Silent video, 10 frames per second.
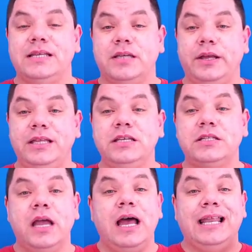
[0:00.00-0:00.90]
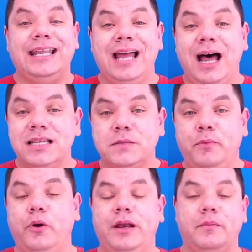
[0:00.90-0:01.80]
So in this last
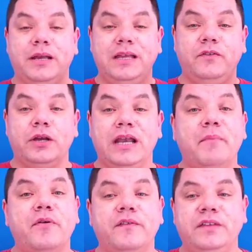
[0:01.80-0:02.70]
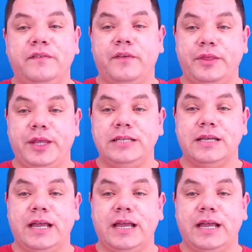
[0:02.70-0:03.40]
point, I'm going to give you a number of different things,